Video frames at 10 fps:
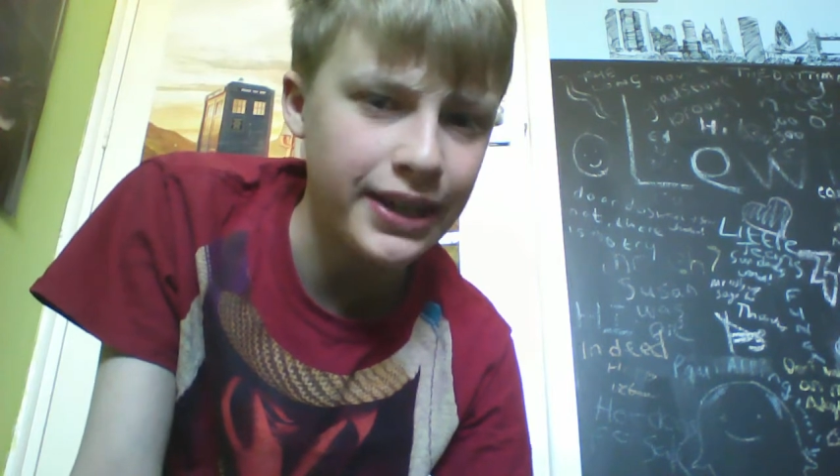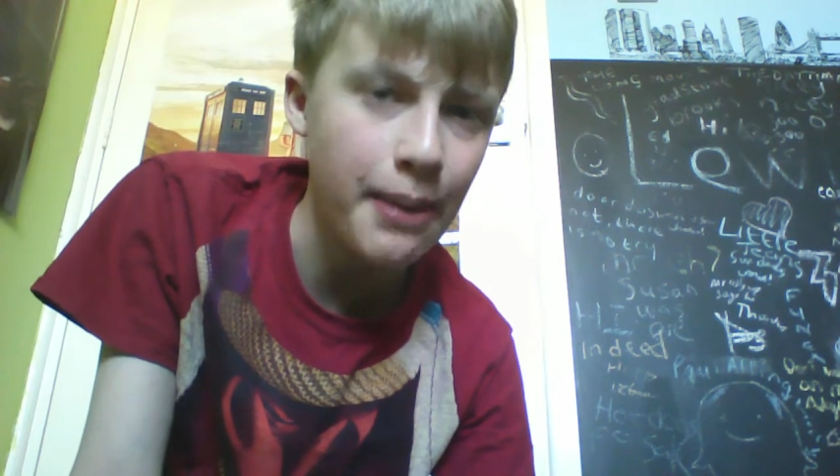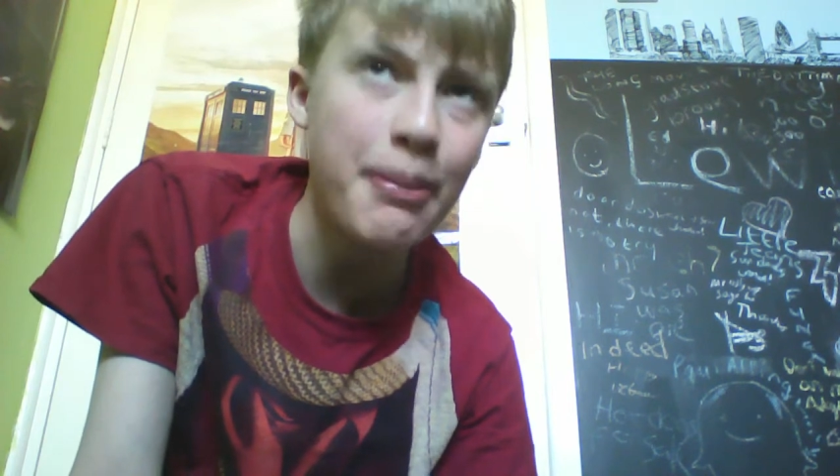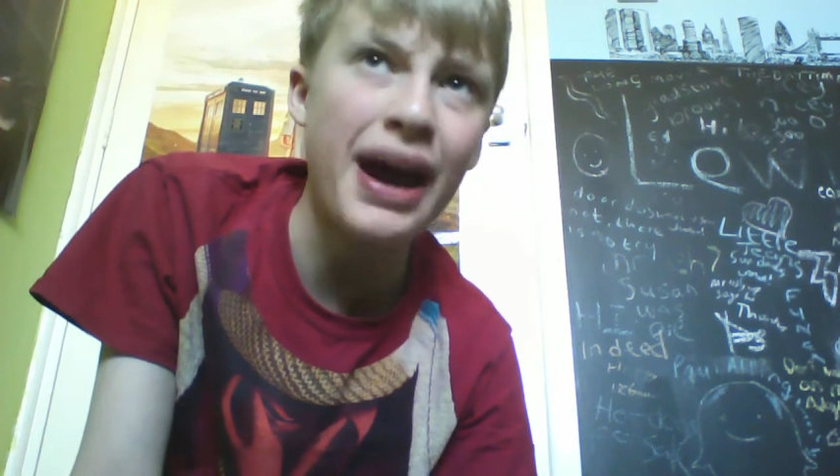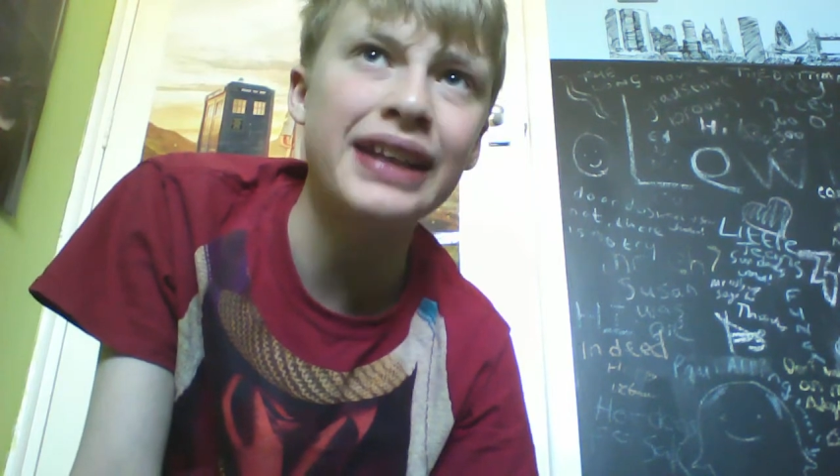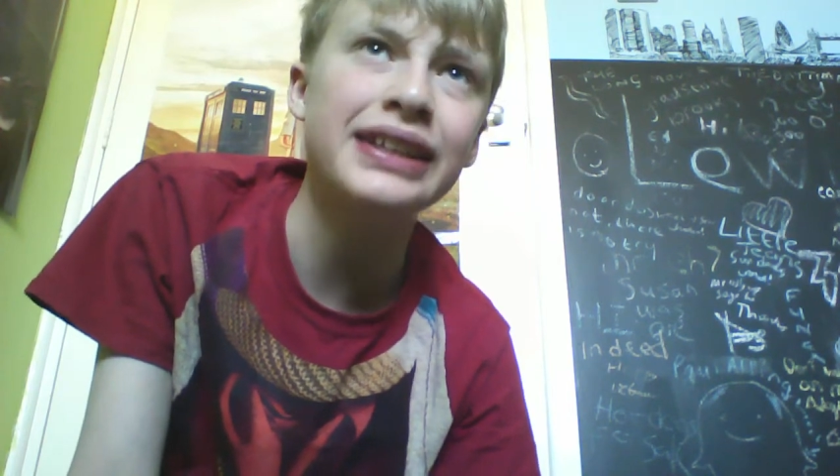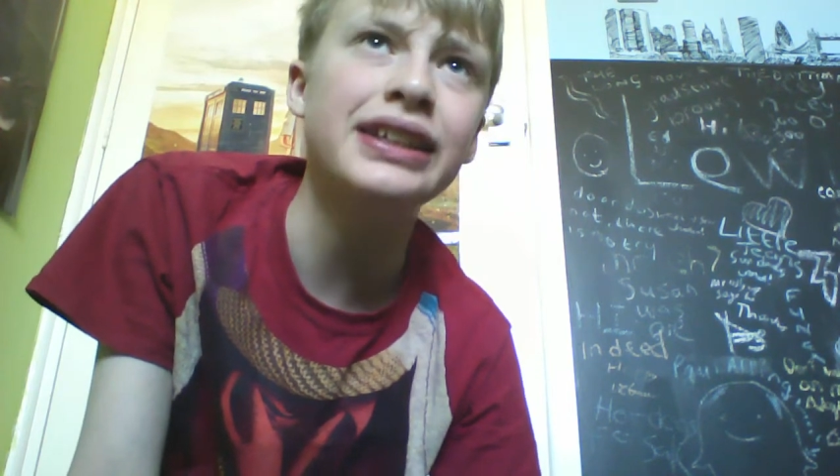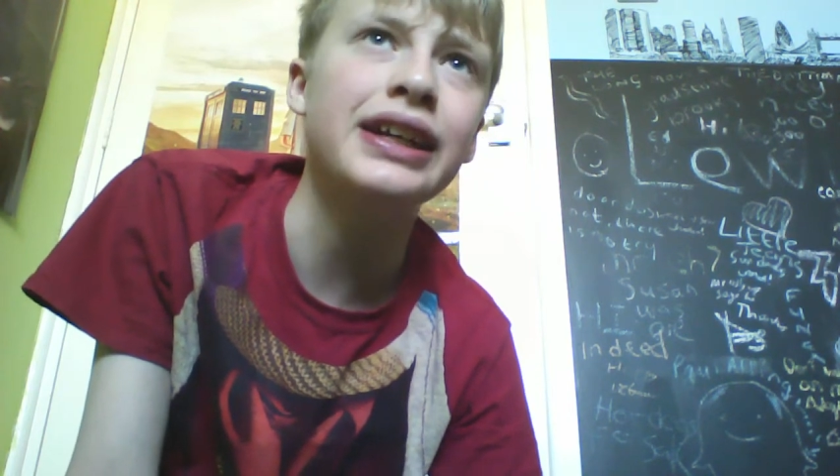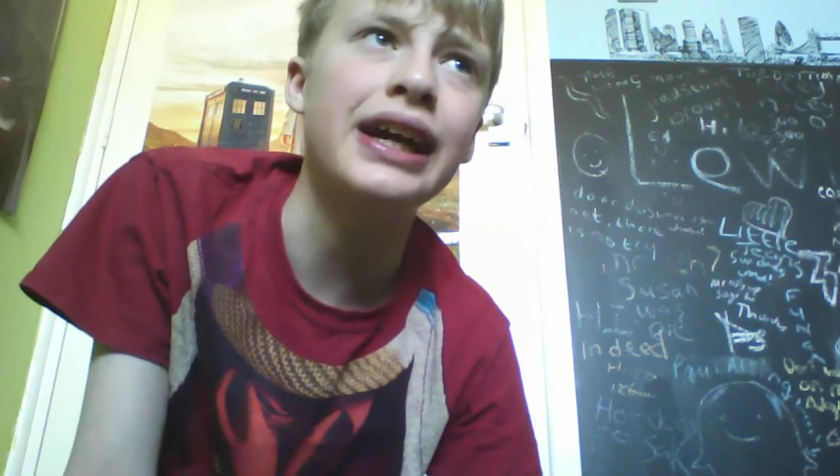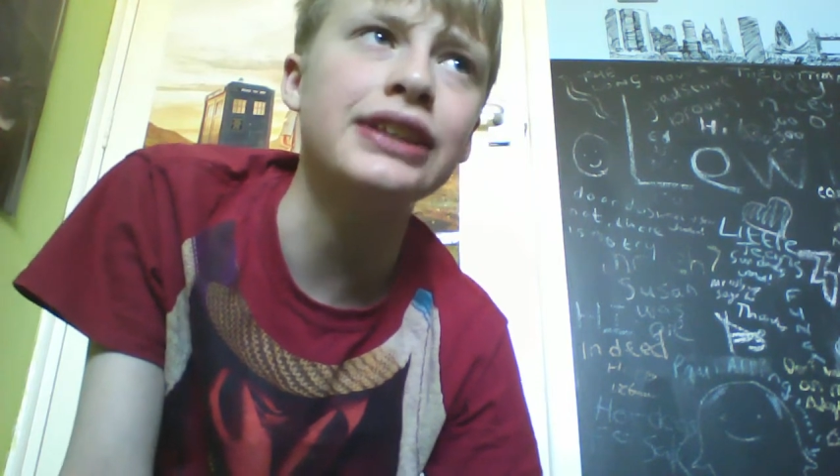
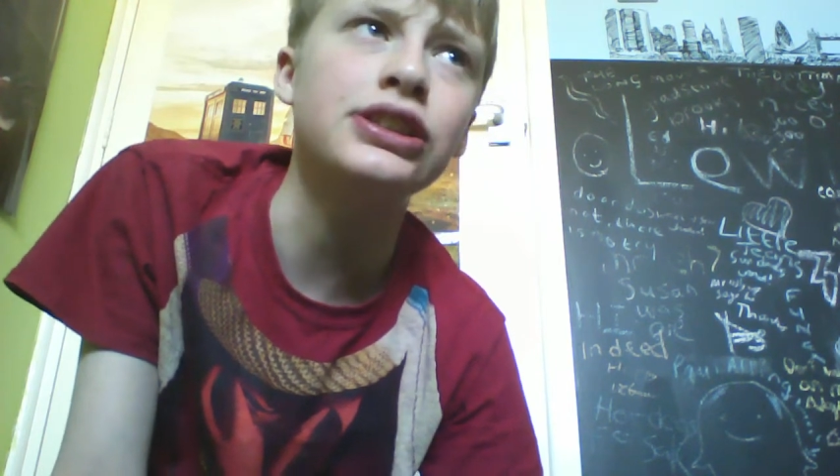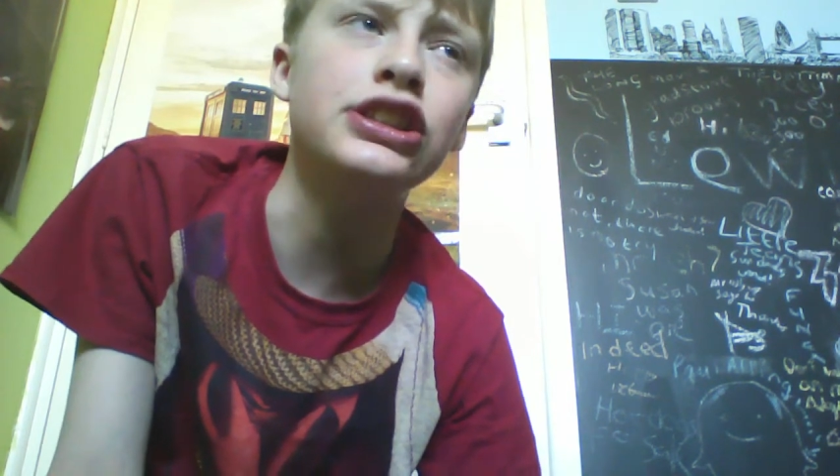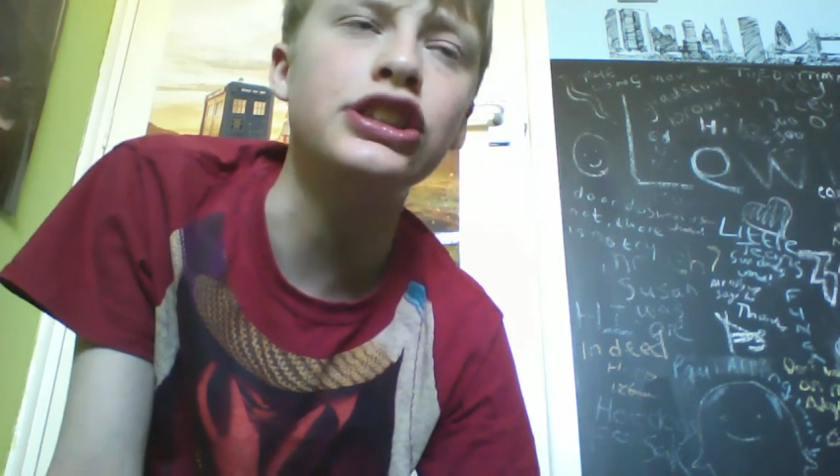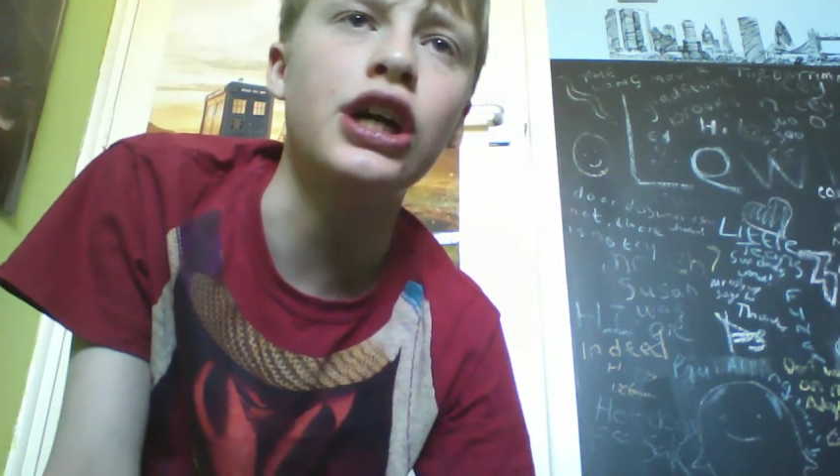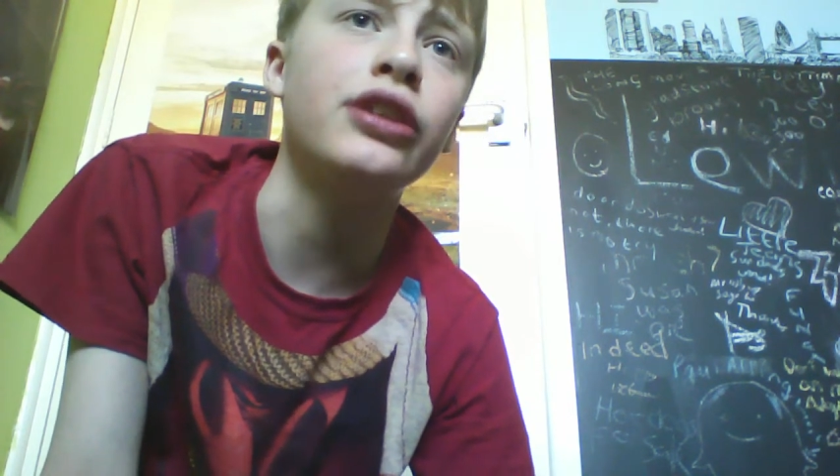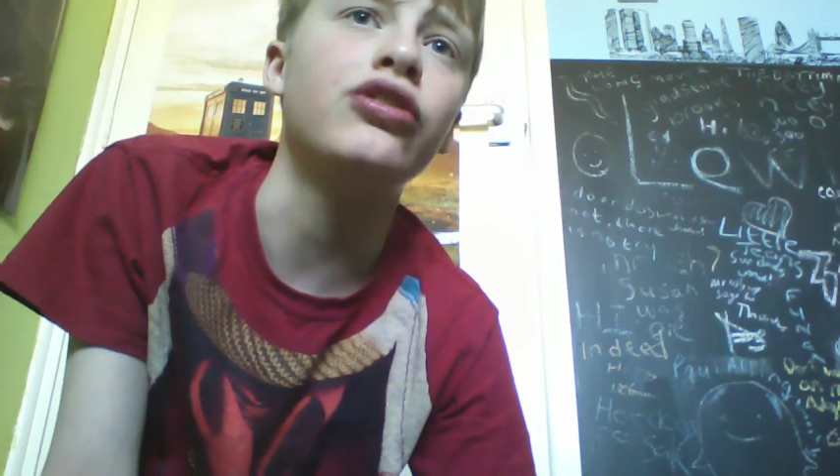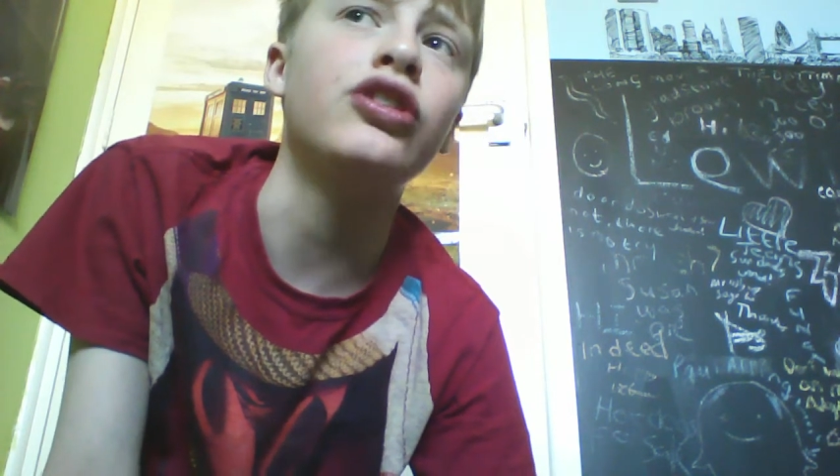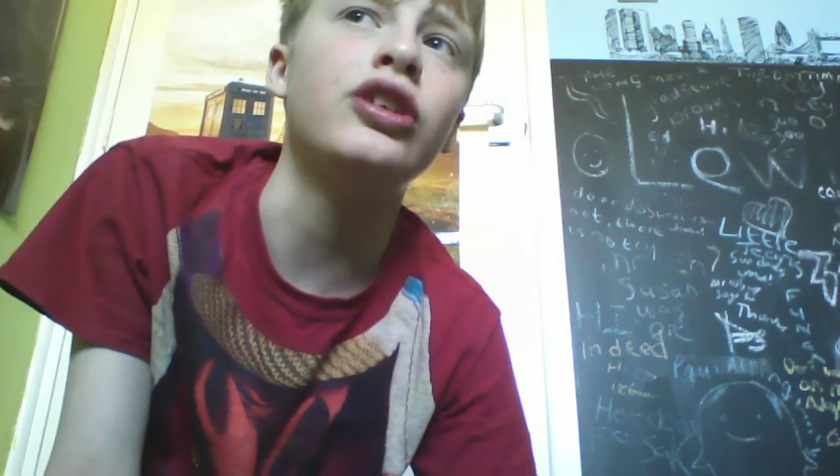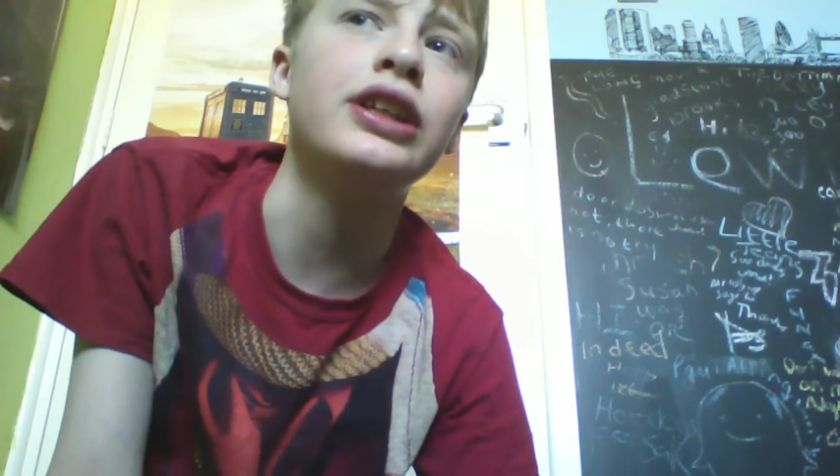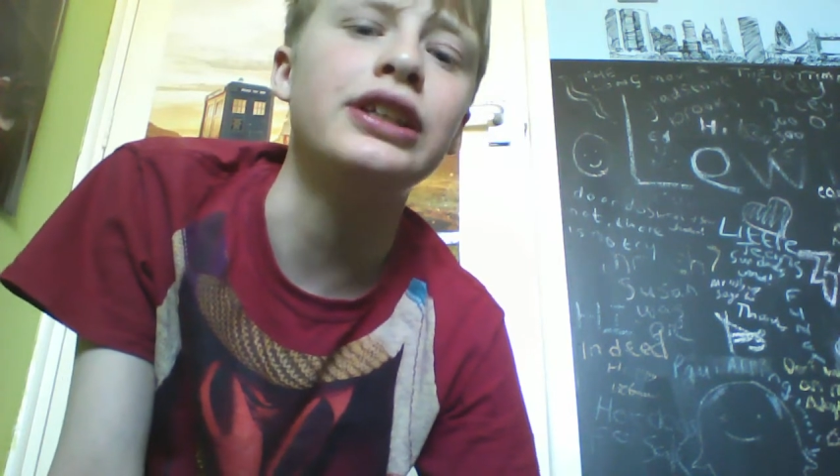companion and gets to shine
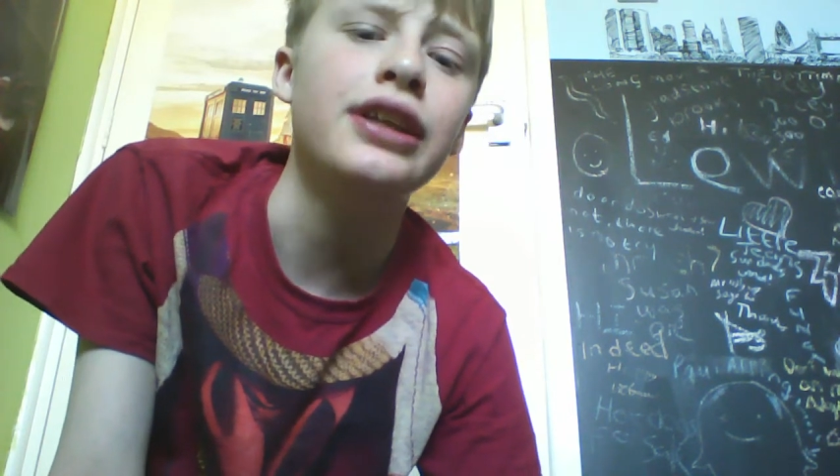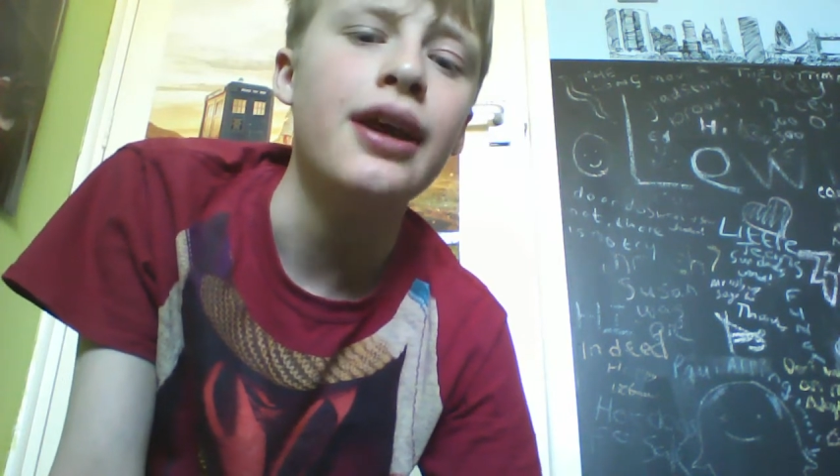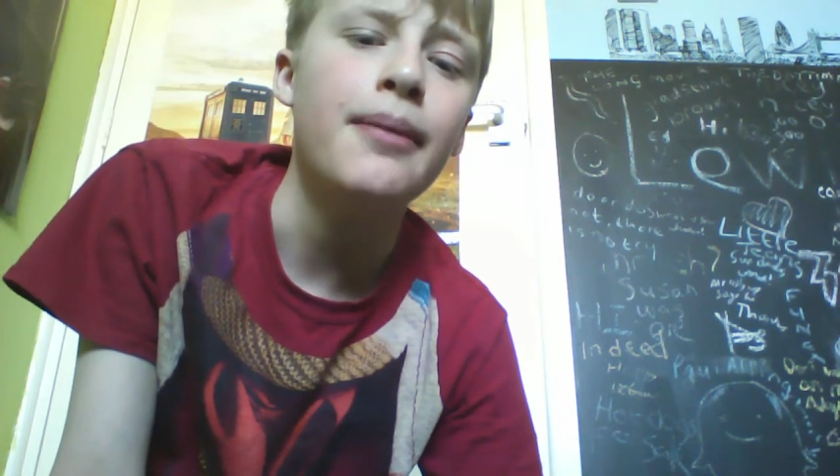through in this.